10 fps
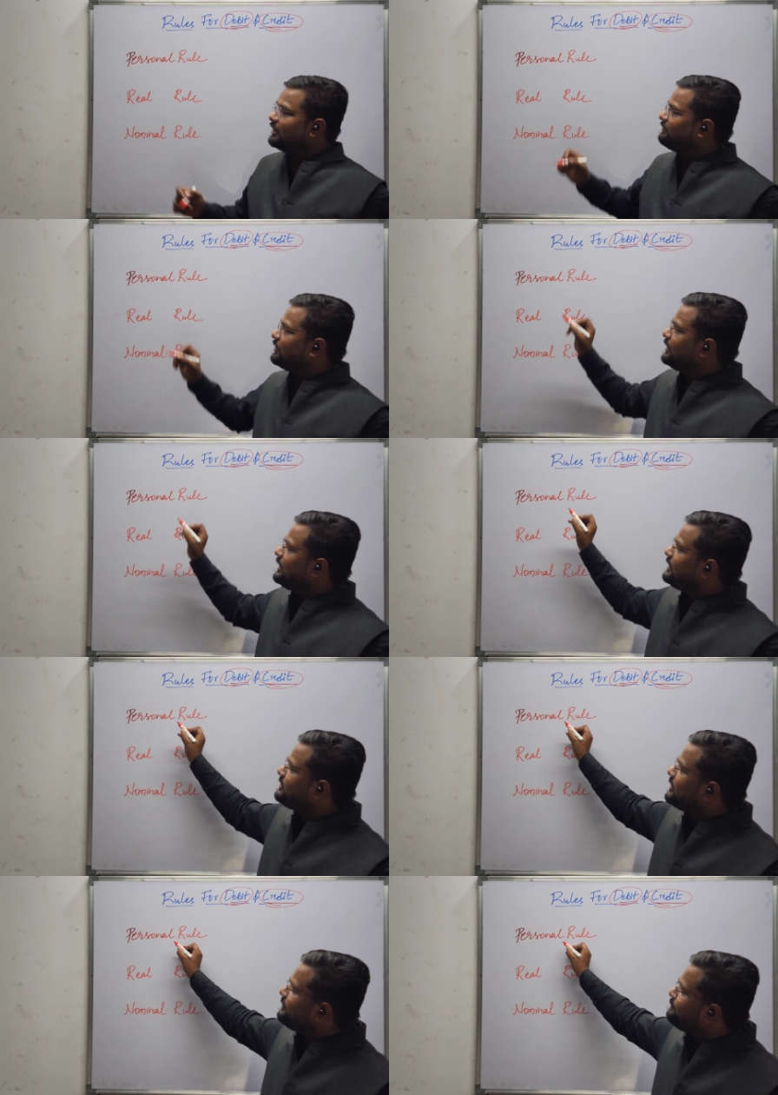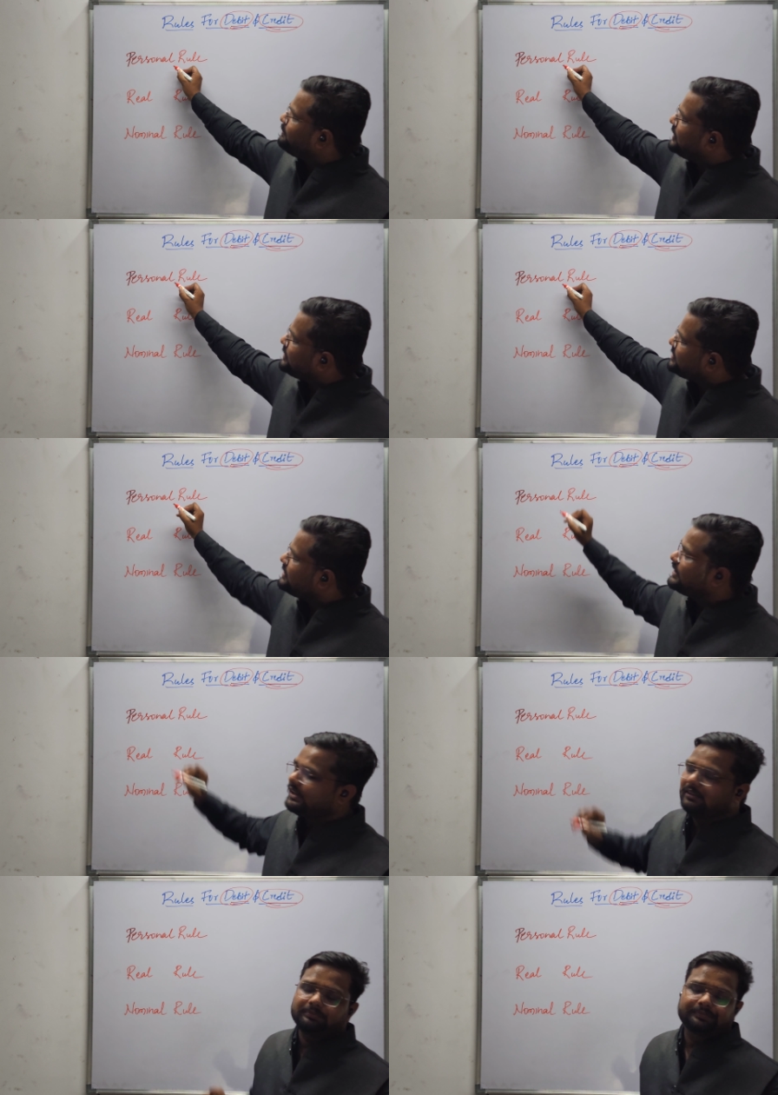The word itself,
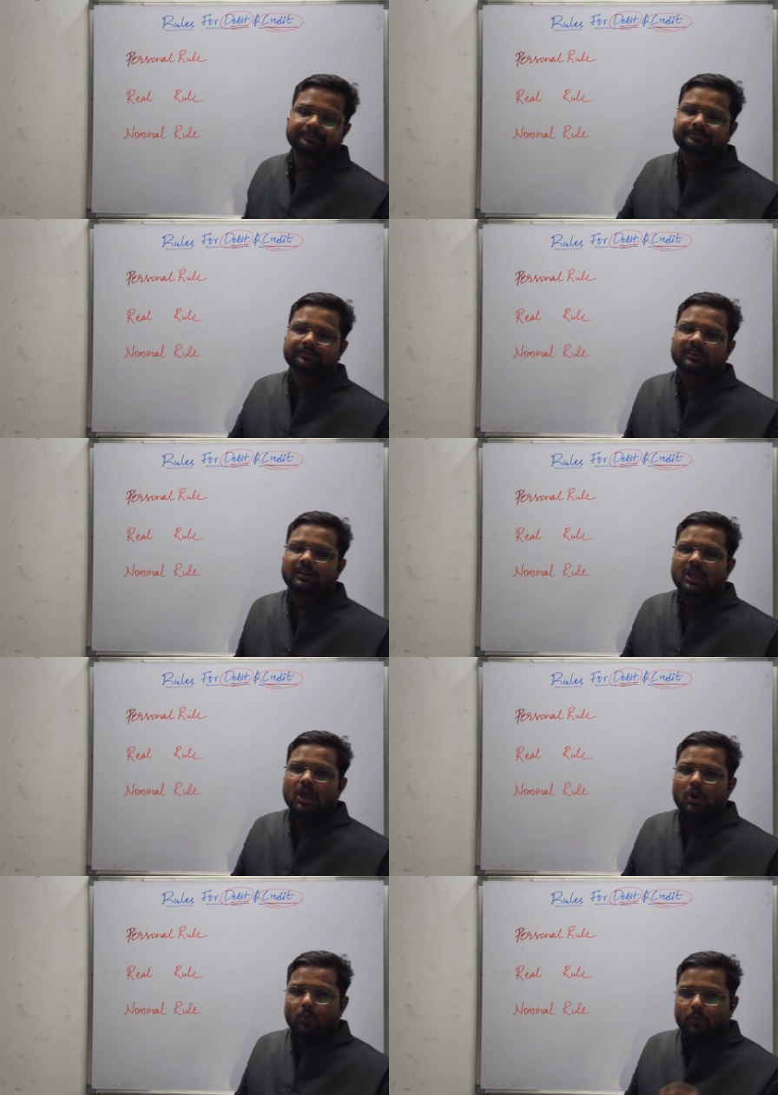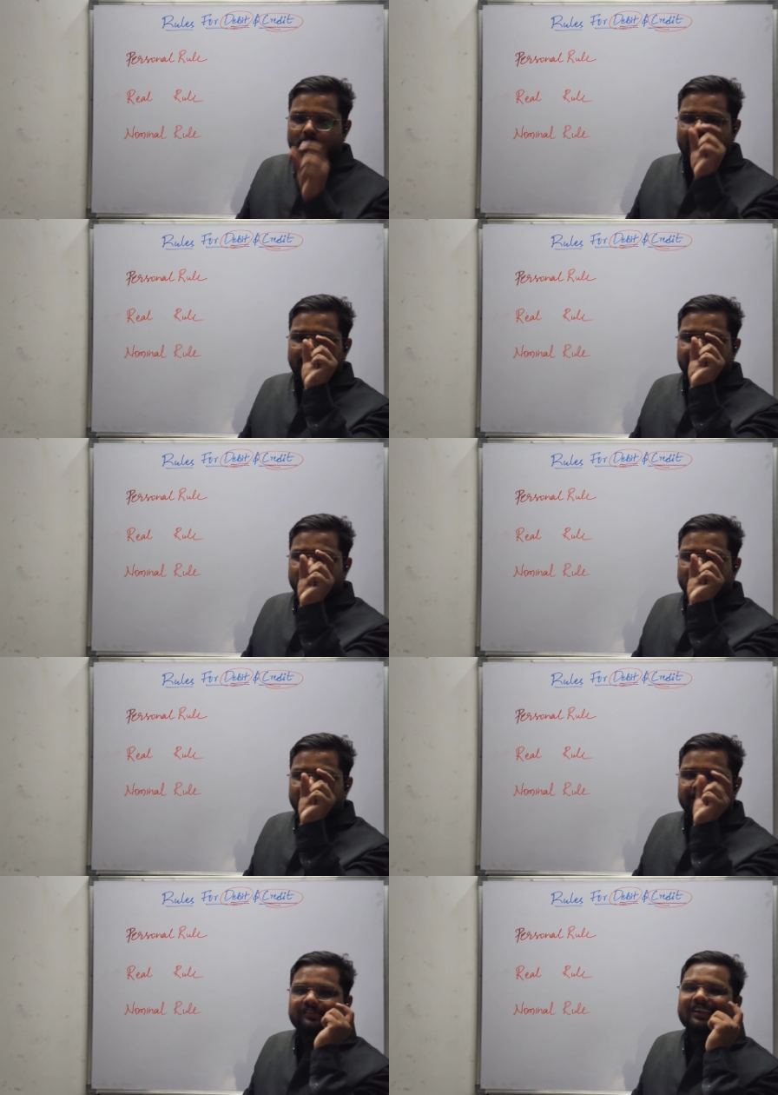personal, a
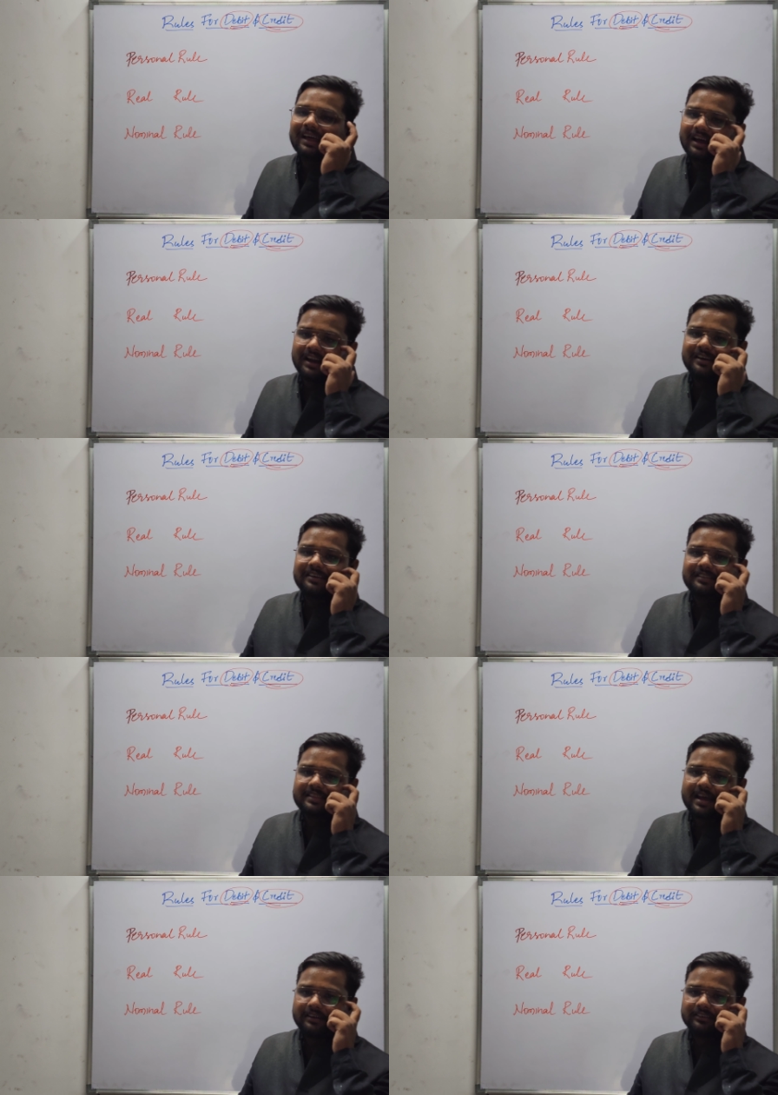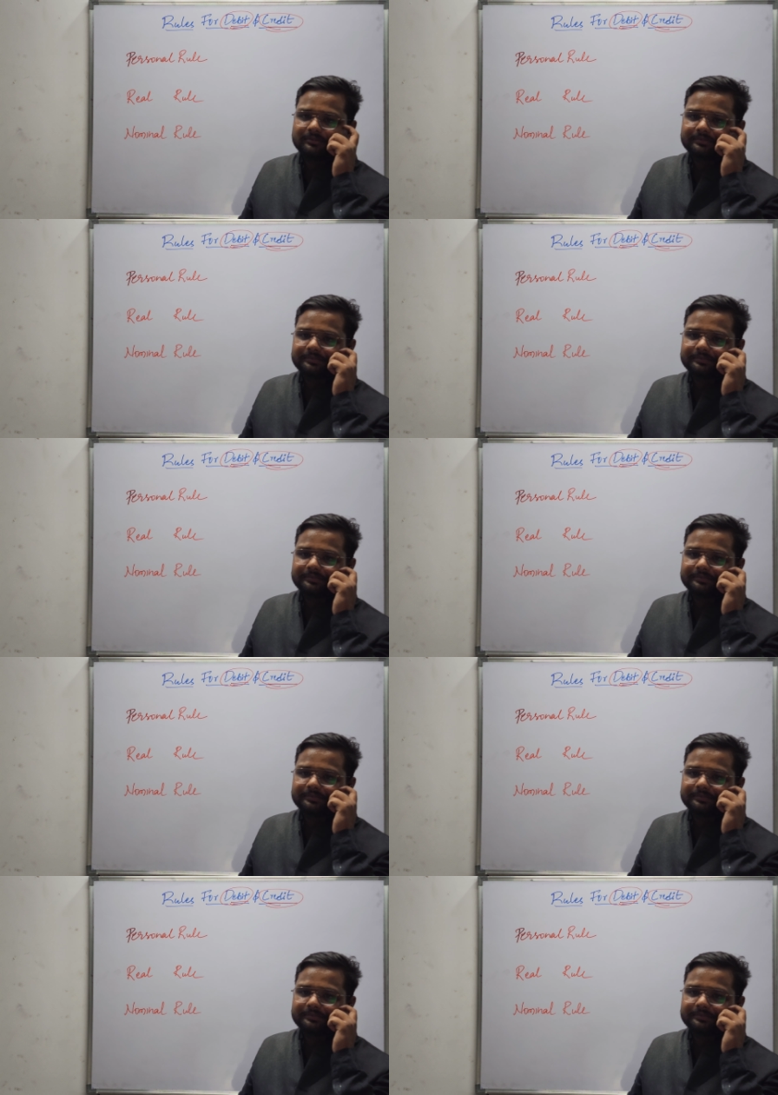word is hidden in that.